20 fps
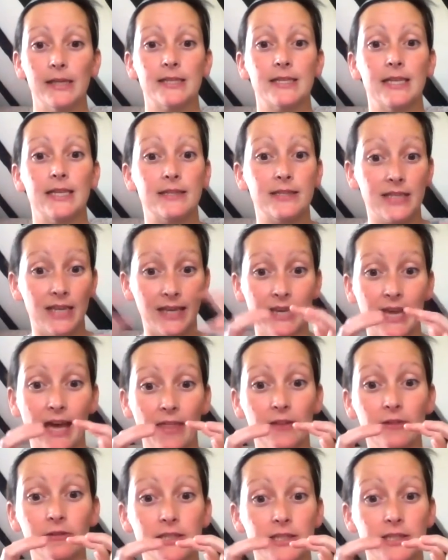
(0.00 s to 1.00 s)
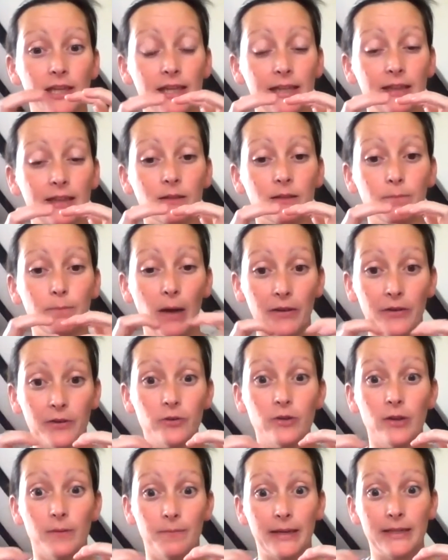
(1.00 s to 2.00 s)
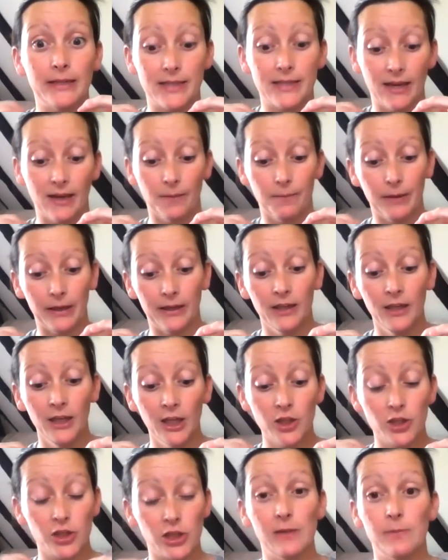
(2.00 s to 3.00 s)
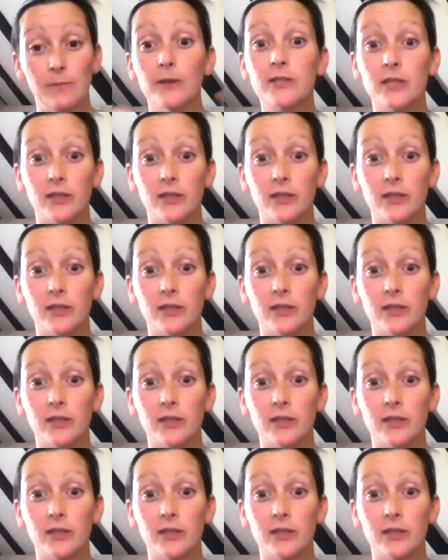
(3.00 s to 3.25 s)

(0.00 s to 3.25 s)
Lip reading: Assist together as a little bundle that makes it a bit cheaper.